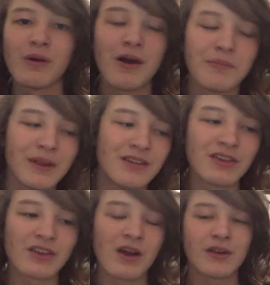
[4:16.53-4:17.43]
up. He
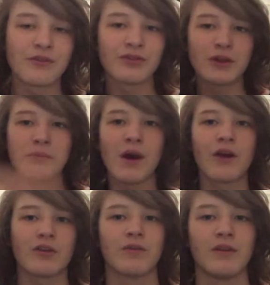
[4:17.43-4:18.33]
just kind of flew
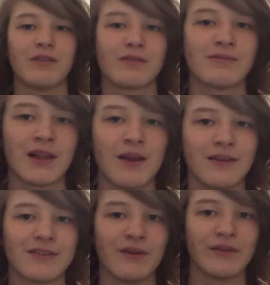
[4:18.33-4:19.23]
past with his
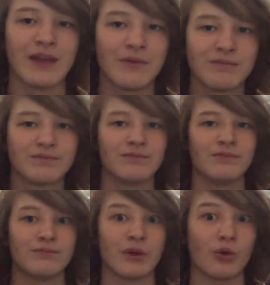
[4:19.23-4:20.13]
lights on and
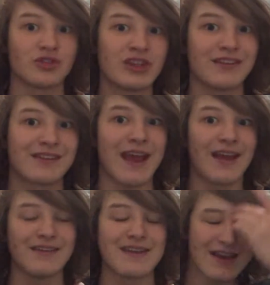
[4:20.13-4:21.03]
we got shit
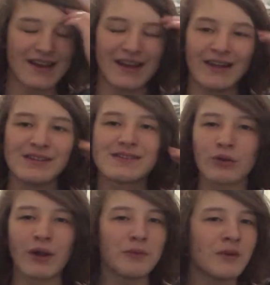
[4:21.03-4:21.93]
scared. And
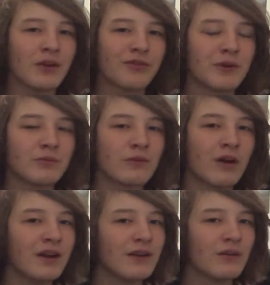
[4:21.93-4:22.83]
correct me if I'm
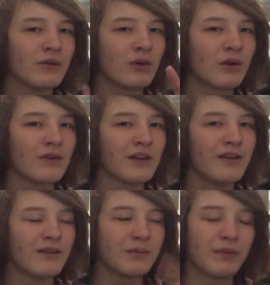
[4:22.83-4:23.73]
right or wrong,
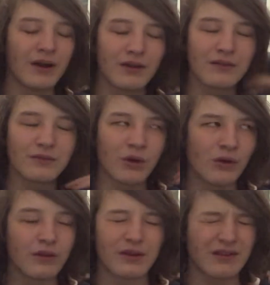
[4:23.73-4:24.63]
Luke, but wrong,